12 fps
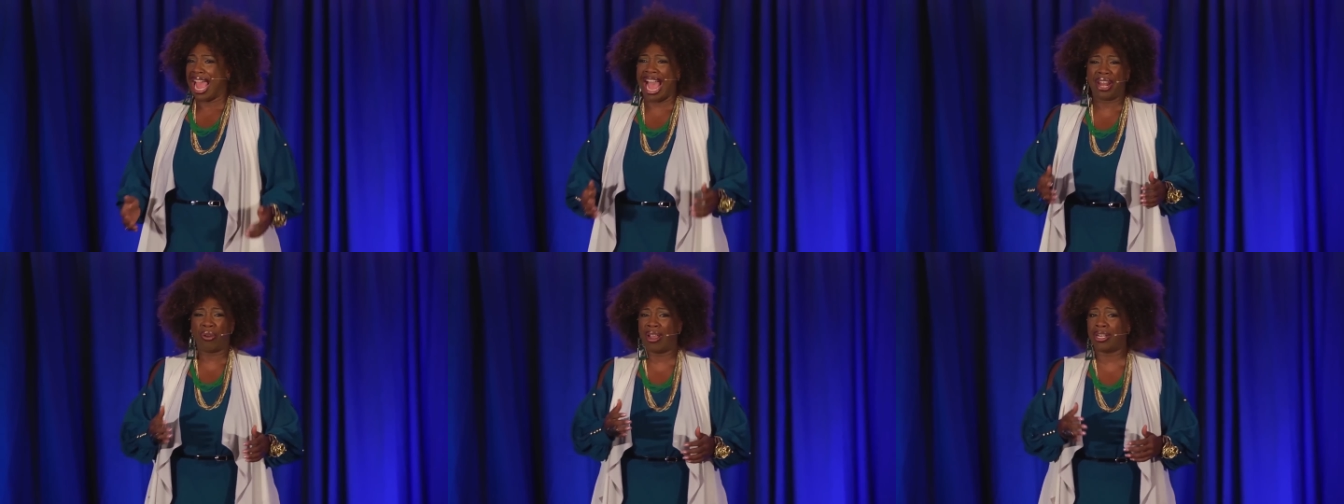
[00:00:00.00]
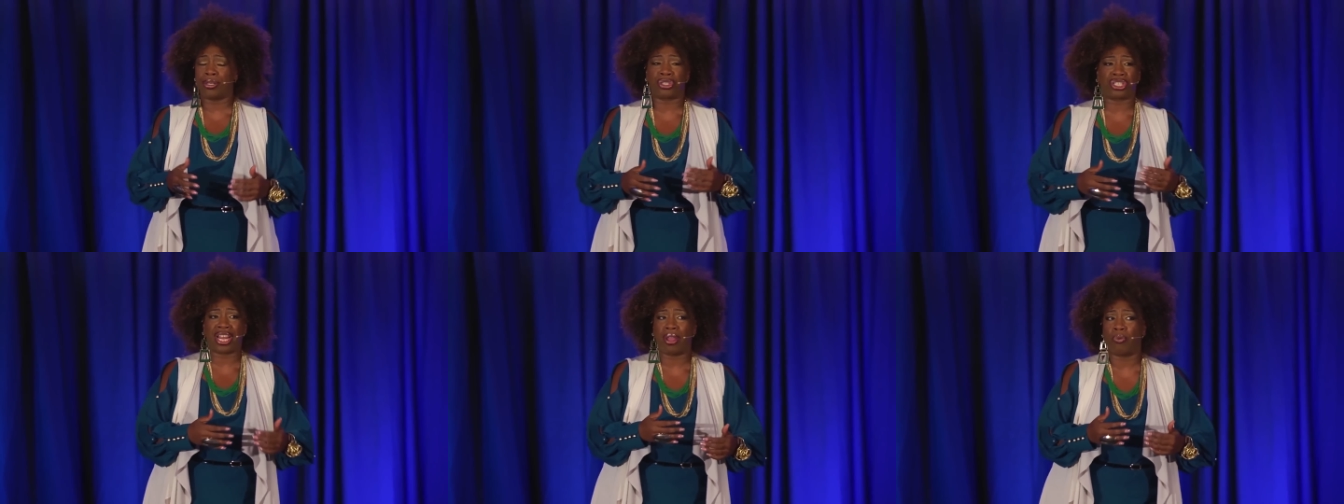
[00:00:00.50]
I don't
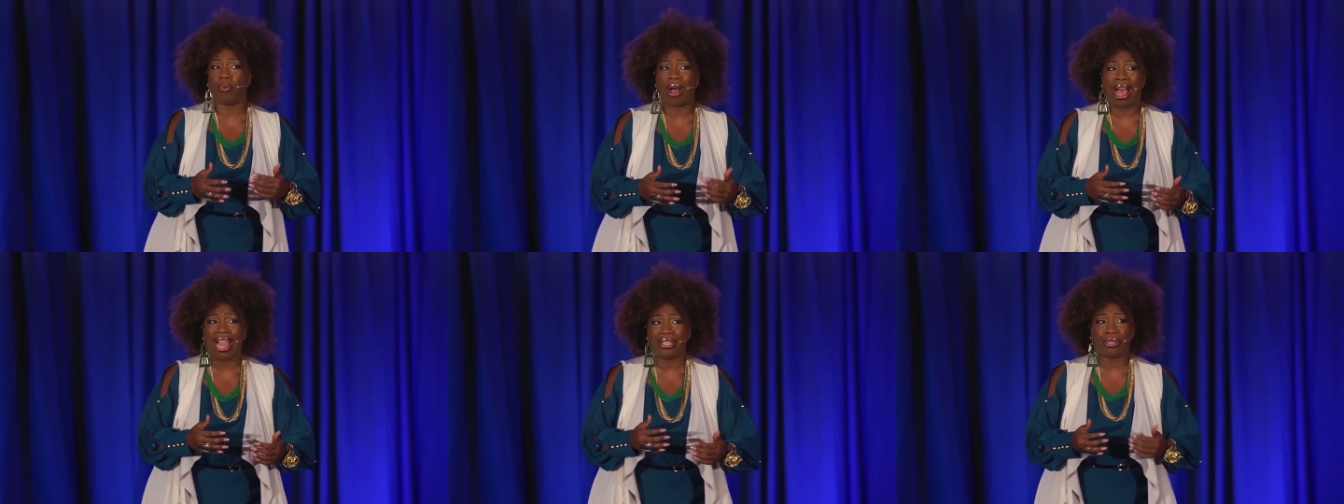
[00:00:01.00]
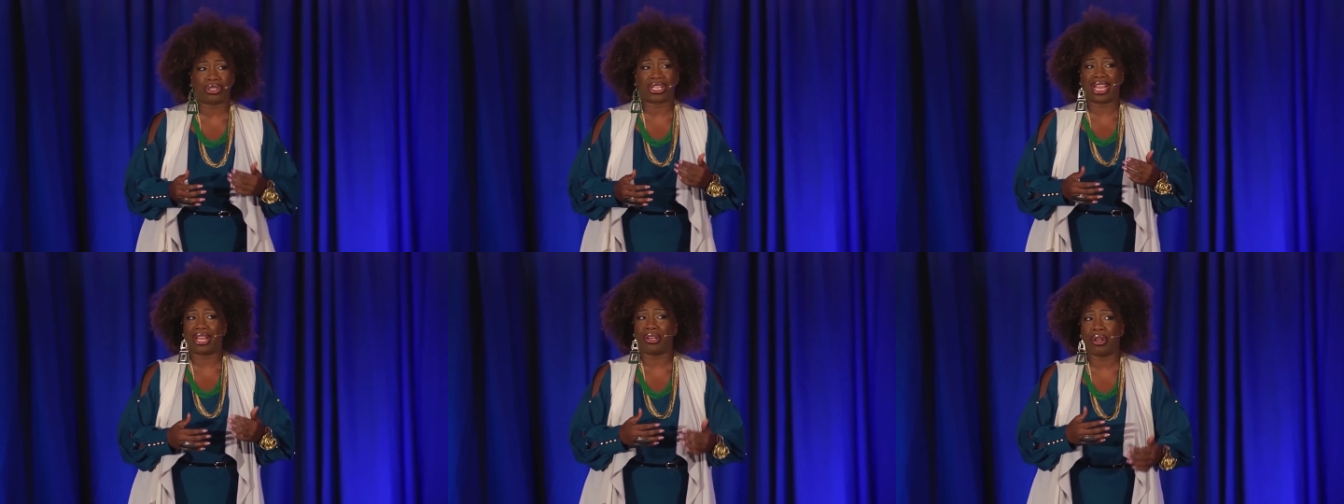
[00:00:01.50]
understand why you're
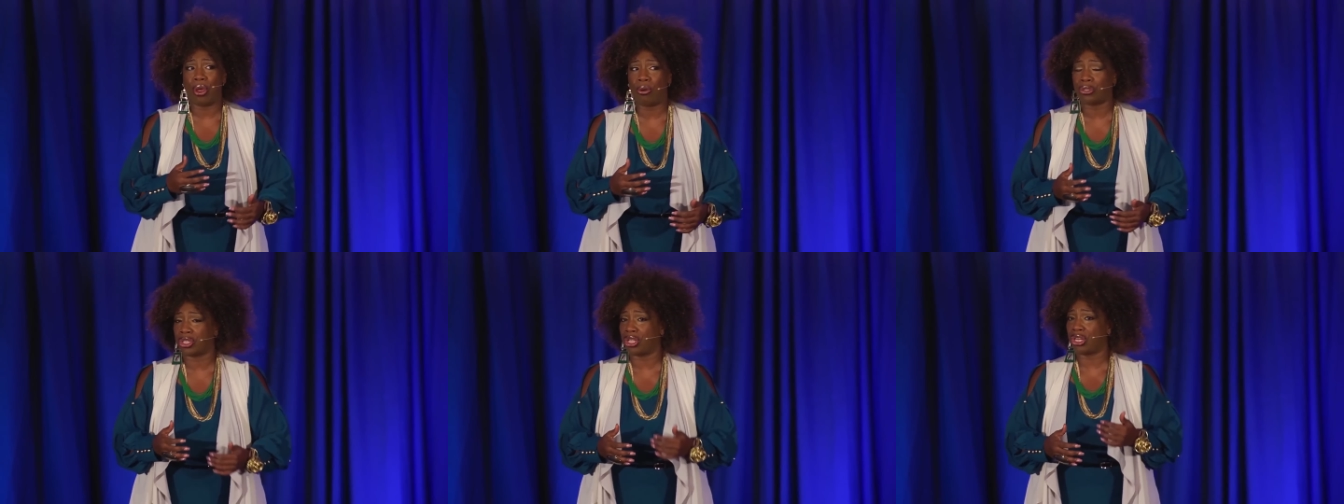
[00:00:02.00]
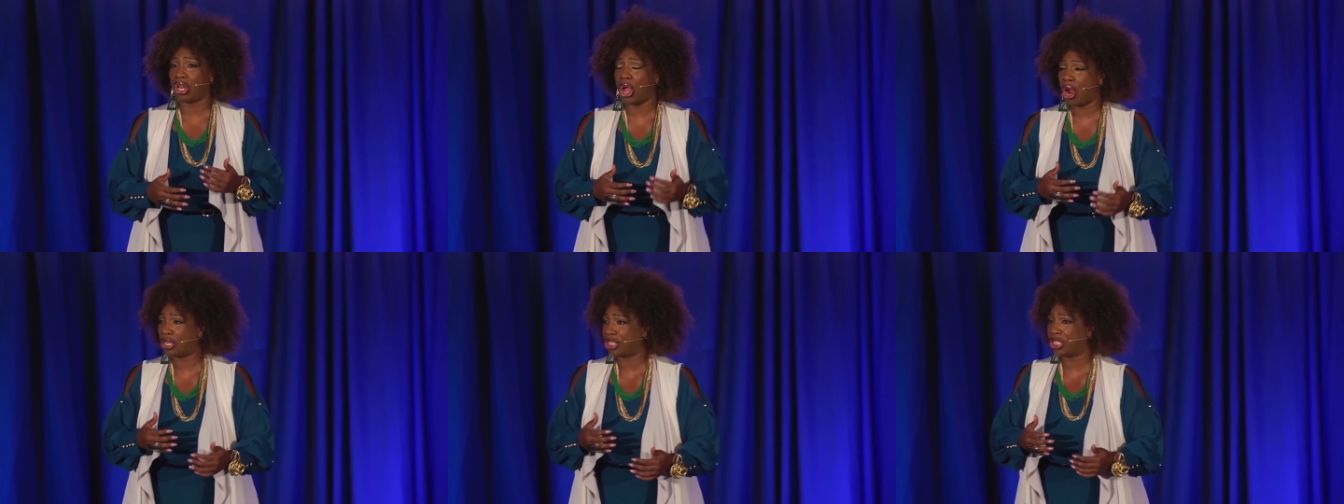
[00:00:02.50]
saying no to the
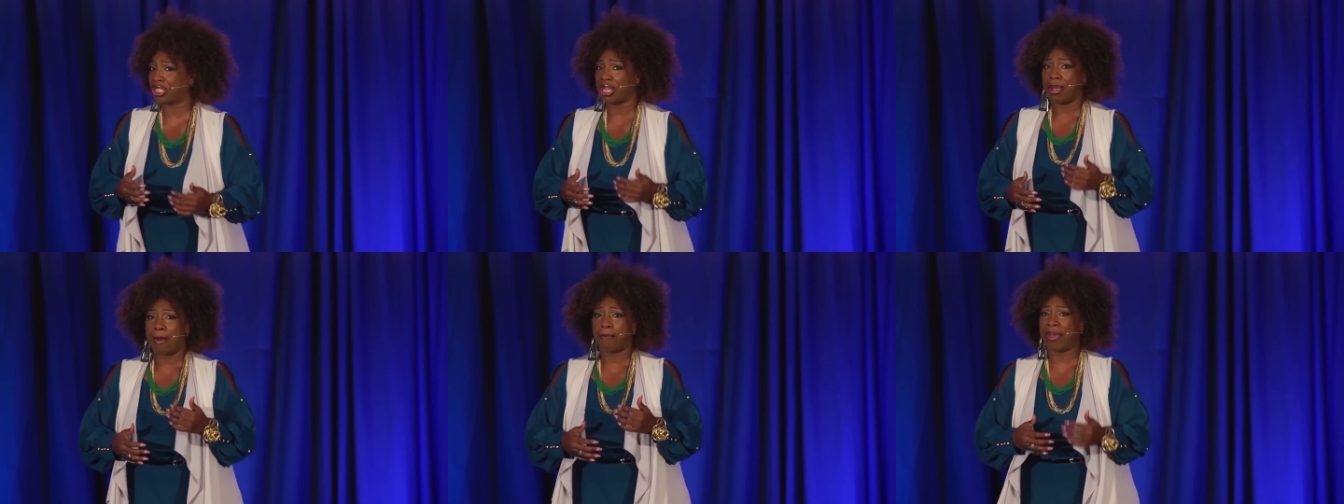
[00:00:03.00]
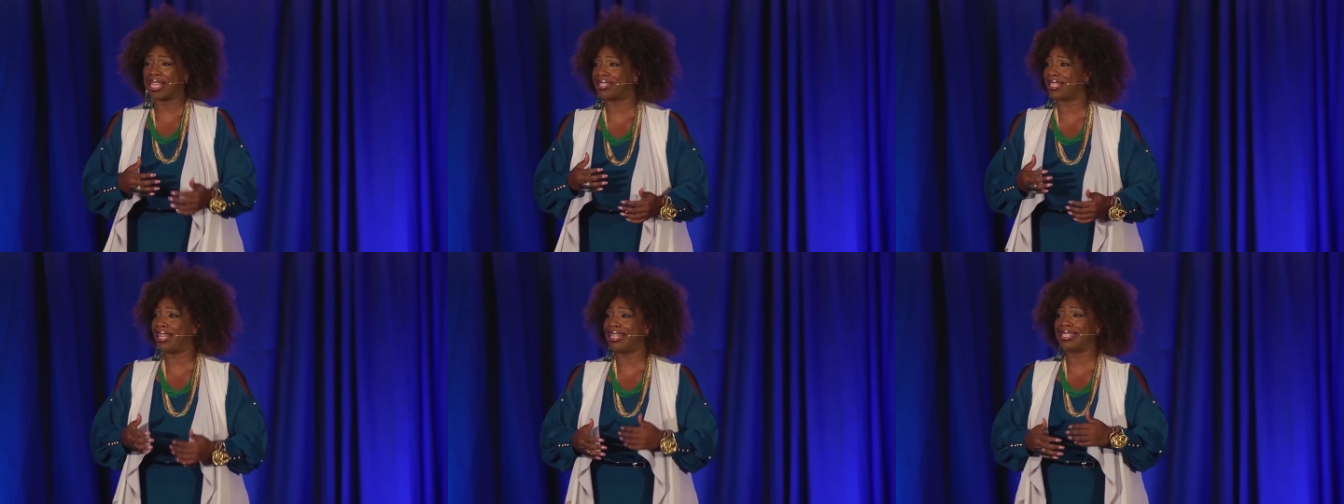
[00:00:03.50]
largest
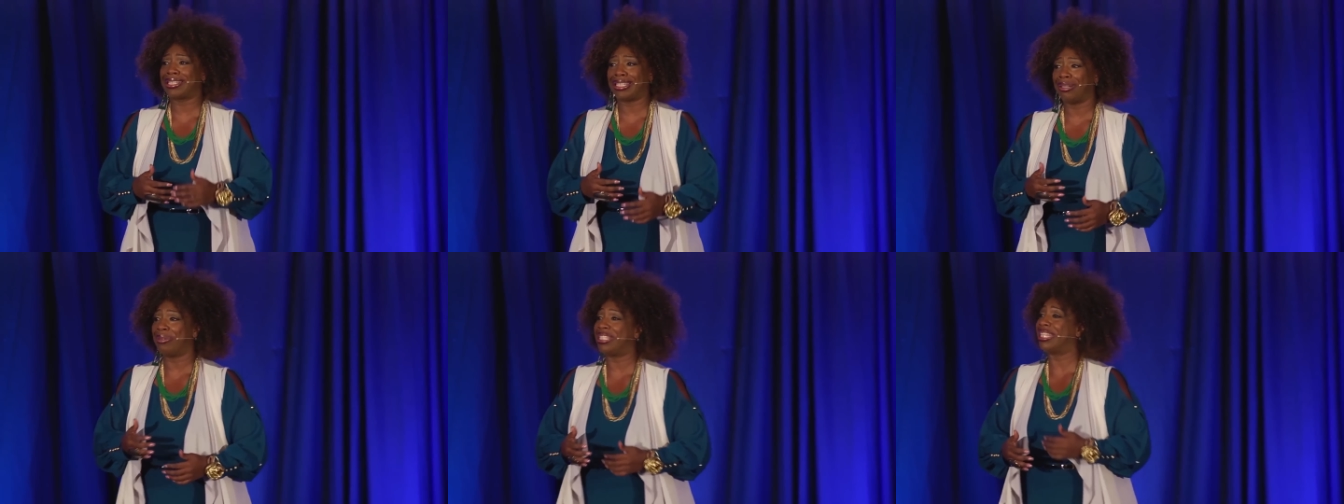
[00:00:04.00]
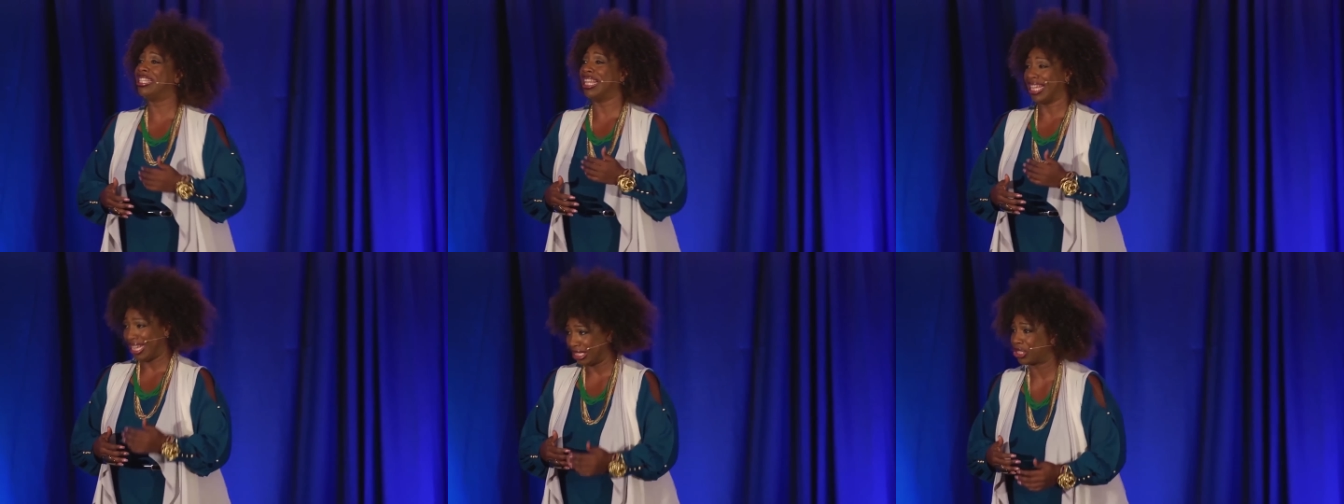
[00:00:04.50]
best-selling series in
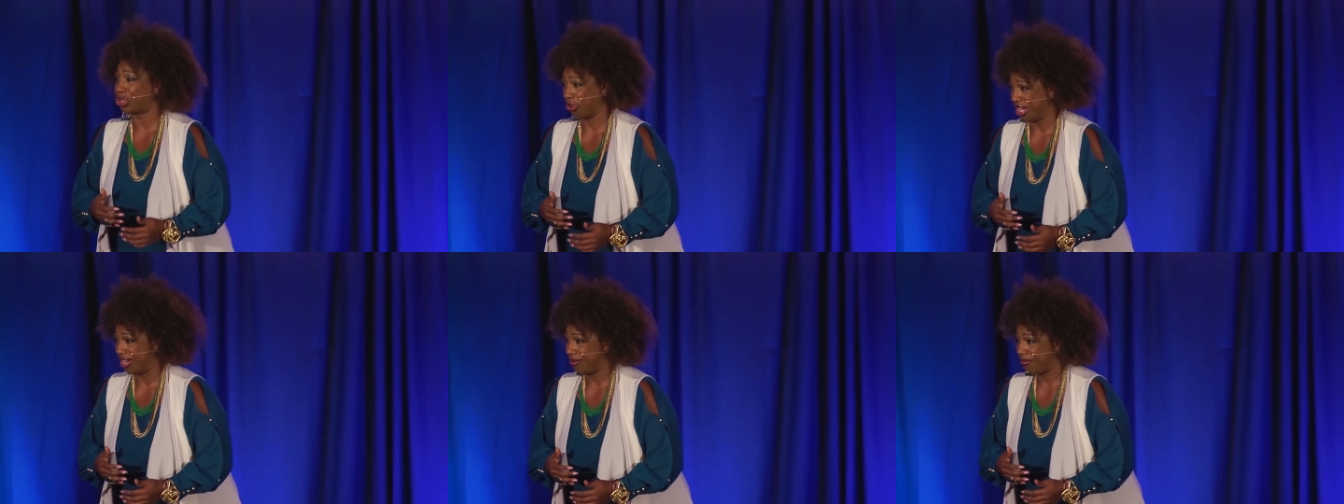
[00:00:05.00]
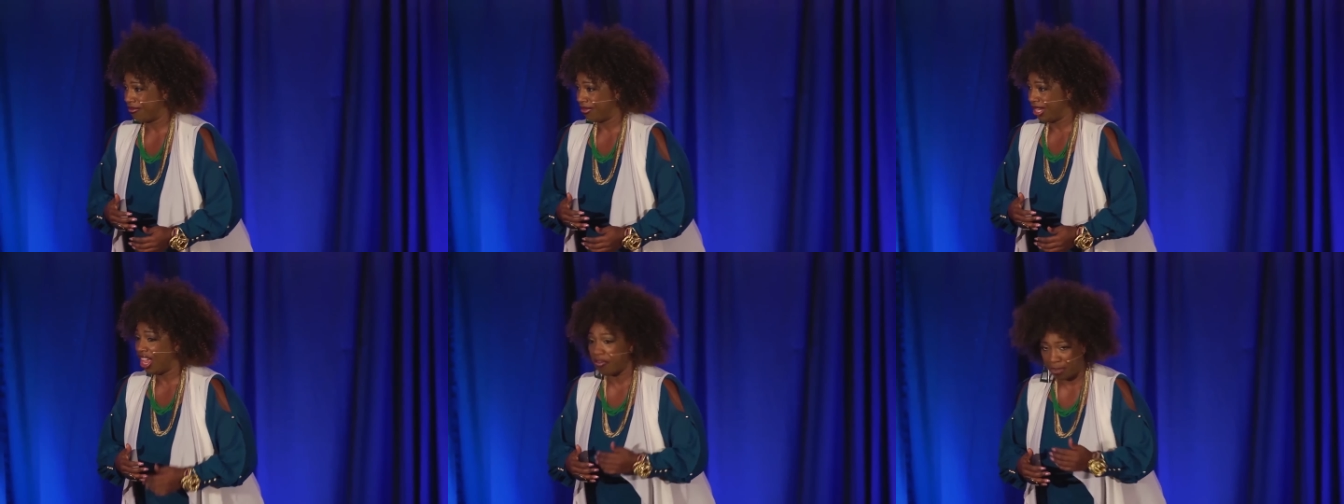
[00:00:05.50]
the history
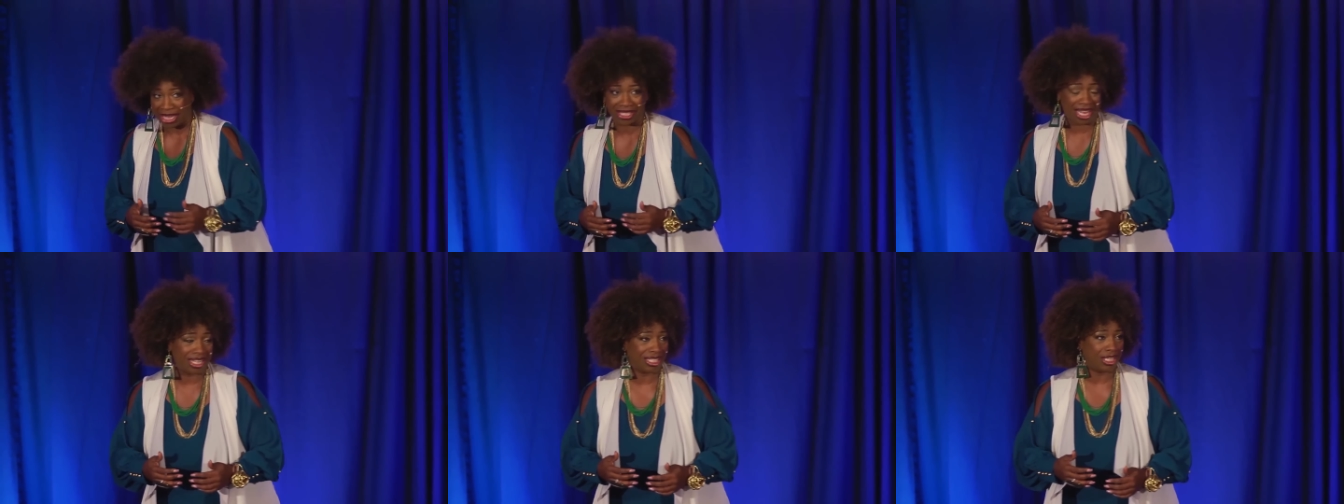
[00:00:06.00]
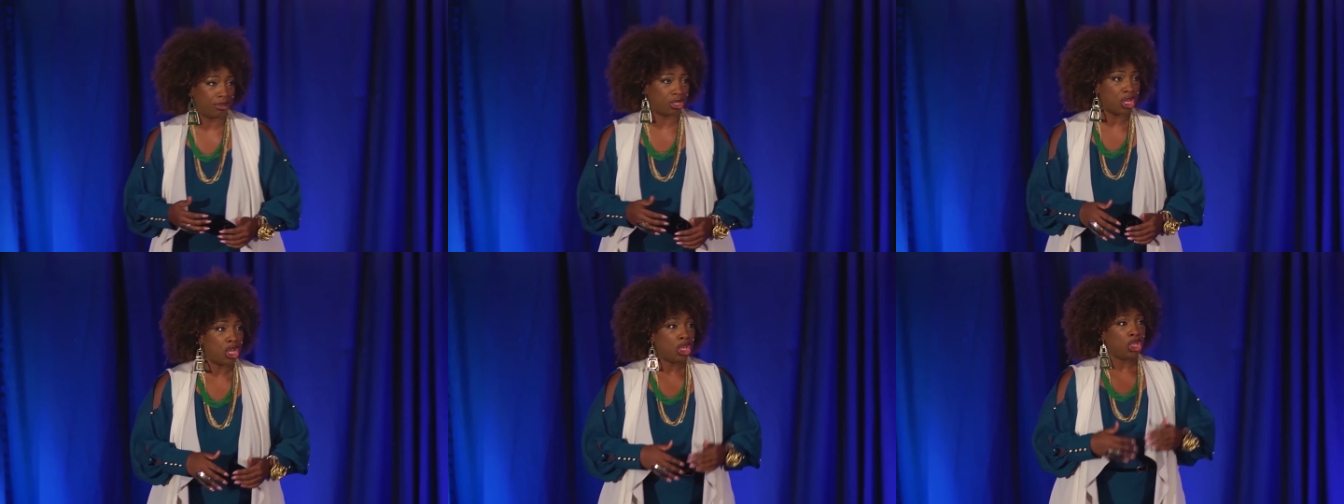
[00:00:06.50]
of best-selling series.